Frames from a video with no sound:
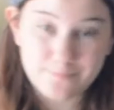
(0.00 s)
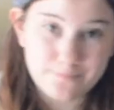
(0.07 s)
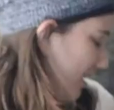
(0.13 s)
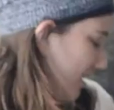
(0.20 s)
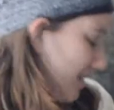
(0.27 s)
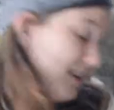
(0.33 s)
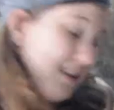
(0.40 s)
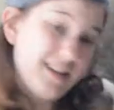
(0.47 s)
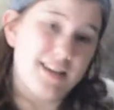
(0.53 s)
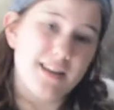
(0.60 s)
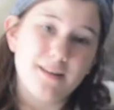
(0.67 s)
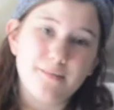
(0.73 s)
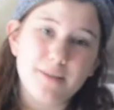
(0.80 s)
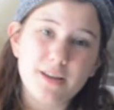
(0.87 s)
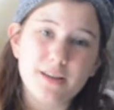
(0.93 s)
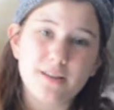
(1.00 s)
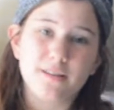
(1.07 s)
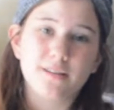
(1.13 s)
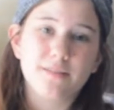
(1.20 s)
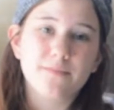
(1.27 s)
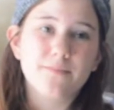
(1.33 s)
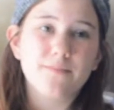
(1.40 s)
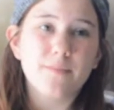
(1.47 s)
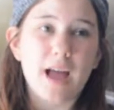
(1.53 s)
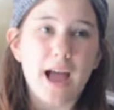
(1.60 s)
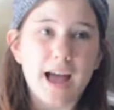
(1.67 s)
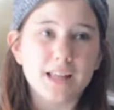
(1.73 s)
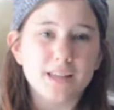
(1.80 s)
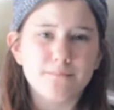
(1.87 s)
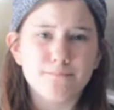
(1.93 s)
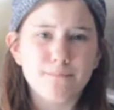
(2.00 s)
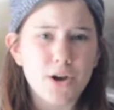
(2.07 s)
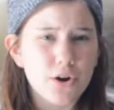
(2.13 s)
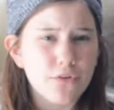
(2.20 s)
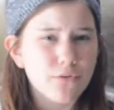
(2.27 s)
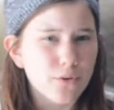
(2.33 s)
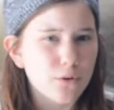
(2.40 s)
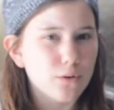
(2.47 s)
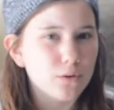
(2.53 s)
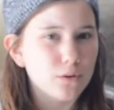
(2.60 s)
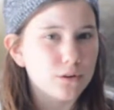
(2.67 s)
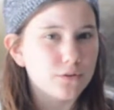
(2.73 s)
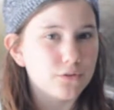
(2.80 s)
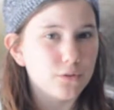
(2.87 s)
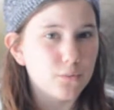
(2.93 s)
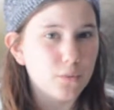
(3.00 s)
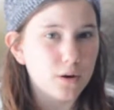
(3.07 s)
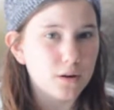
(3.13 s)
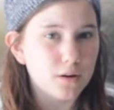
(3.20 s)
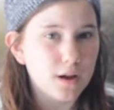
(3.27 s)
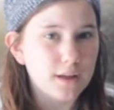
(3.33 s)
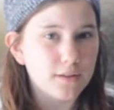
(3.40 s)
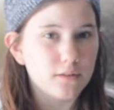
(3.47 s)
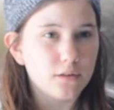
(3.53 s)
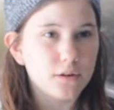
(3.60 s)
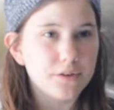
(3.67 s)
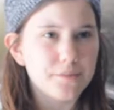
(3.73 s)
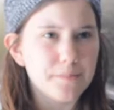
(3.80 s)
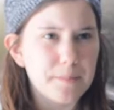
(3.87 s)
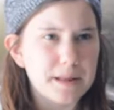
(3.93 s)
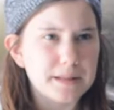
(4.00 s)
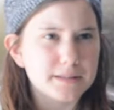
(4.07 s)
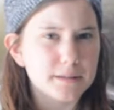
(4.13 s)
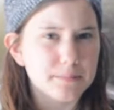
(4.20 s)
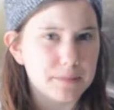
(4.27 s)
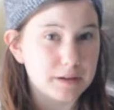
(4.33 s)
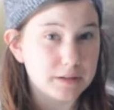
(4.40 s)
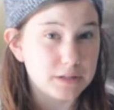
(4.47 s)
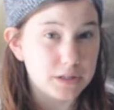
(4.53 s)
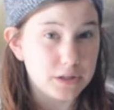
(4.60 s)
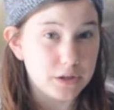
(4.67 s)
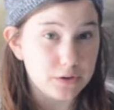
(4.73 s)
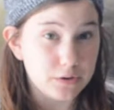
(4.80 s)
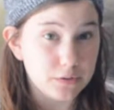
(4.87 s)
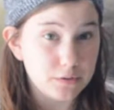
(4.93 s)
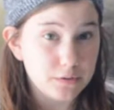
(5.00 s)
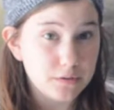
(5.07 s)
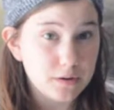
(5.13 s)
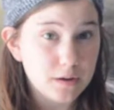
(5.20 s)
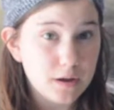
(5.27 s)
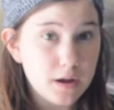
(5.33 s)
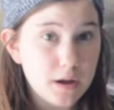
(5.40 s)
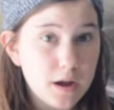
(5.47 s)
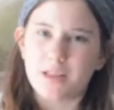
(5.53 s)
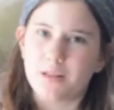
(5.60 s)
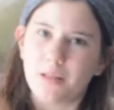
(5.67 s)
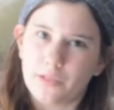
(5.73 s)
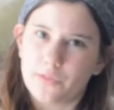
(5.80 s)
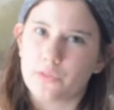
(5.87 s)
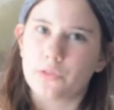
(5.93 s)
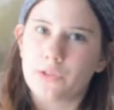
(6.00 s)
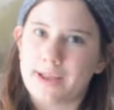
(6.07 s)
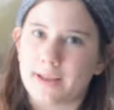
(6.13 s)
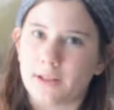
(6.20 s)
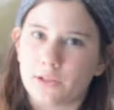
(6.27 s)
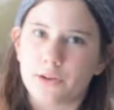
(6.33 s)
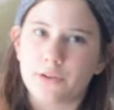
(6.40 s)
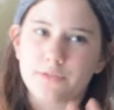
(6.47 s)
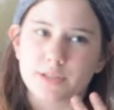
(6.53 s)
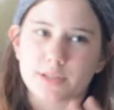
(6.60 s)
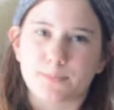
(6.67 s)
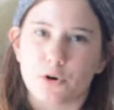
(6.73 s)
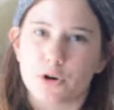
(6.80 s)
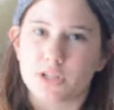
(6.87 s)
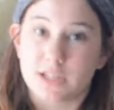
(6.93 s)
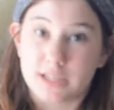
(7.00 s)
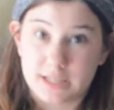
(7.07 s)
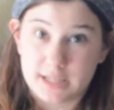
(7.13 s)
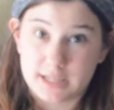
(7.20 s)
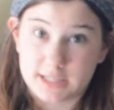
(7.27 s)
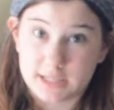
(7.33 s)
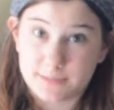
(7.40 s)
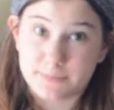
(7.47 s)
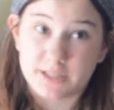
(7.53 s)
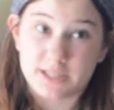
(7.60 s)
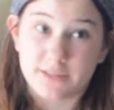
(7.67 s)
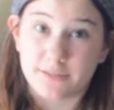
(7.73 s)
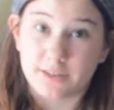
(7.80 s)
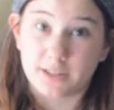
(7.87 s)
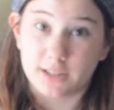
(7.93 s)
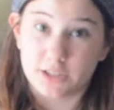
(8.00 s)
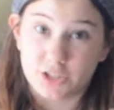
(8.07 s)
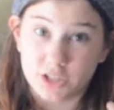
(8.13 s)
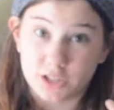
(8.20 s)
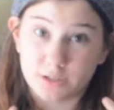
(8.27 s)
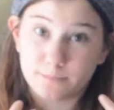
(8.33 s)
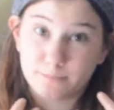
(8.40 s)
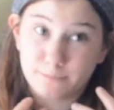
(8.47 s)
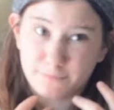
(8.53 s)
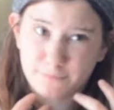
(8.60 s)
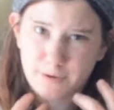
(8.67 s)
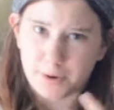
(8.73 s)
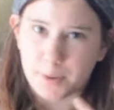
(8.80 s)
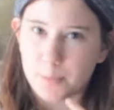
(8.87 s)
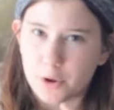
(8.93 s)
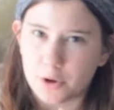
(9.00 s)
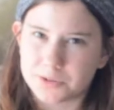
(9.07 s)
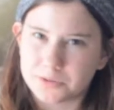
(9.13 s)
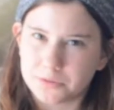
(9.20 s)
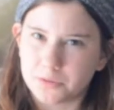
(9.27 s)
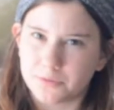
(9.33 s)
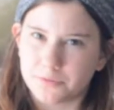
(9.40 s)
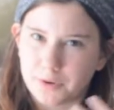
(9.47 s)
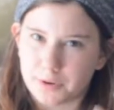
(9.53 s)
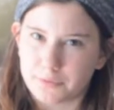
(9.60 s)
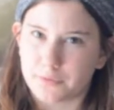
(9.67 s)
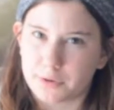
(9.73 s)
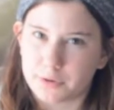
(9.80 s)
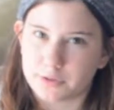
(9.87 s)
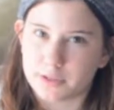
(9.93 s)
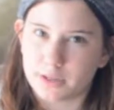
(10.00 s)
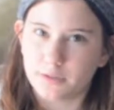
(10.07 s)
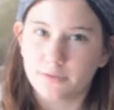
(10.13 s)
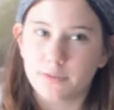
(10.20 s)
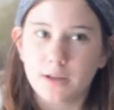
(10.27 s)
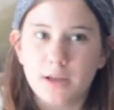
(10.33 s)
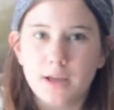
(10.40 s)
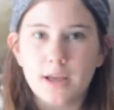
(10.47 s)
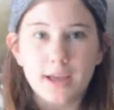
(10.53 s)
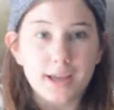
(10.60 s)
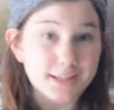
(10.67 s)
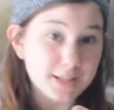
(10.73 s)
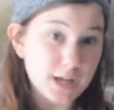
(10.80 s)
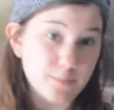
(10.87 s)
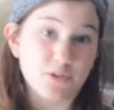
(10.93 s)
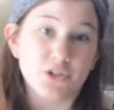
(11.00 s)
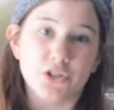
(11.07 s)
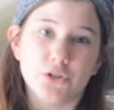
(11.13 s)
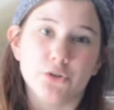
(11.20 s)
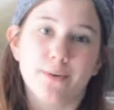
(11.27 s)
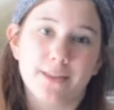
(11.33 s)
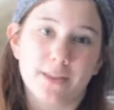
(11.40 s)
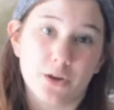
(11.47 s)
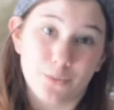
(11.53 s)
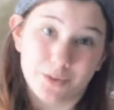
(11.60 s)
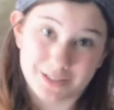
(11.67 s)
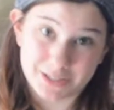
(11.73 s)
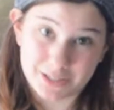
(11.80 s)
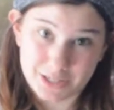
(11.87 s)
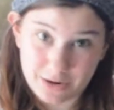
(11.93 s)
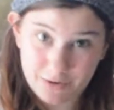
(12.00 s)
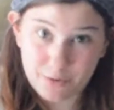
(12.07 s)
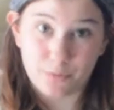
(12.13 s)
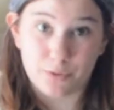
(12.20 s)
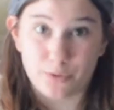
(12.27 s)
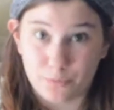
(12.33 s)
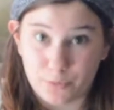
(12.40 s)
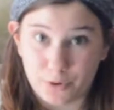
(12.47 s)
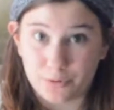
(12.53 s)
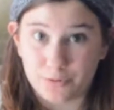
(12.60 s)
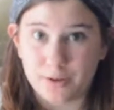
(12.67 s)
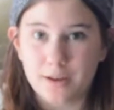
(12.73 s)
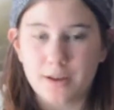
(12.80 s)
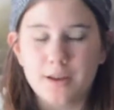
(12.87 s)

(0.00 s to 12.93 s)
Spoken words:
It can be as metaphorical as you want, as long as it means something to you. A lot of this process is specifically just very personal and very for yourself. It's up to you whether you want to share it with the world.